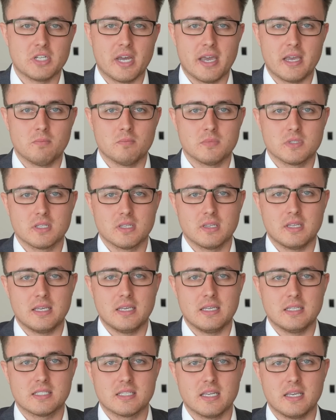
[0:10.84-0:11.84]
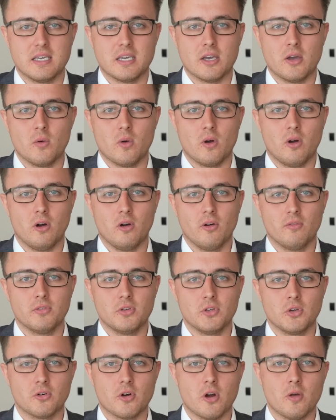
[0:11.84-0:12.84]
James, the CEO
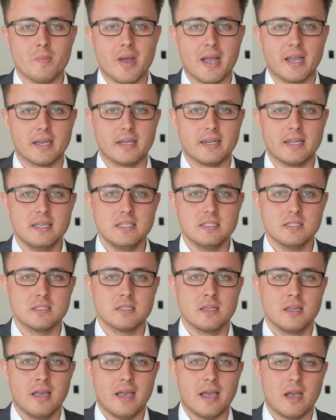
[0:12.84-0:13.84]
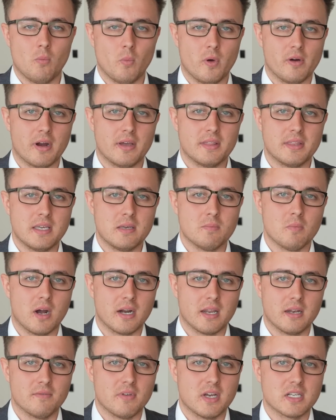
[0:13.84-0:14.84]
of Euro Manganese, and we're at the
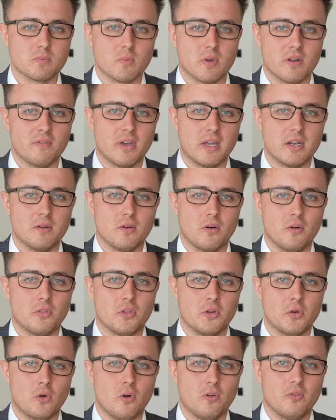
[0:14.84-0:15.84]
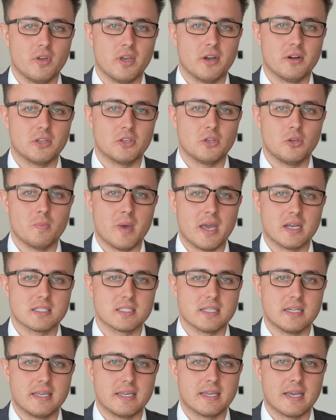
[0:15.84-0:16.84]
mining investment event of the North here in Quebec
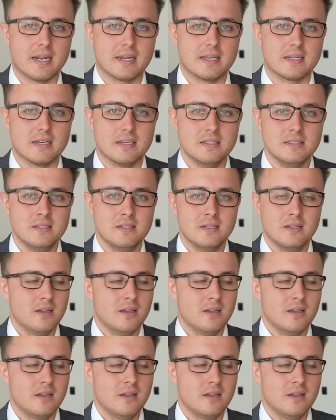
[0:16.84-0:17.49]
City, Canada.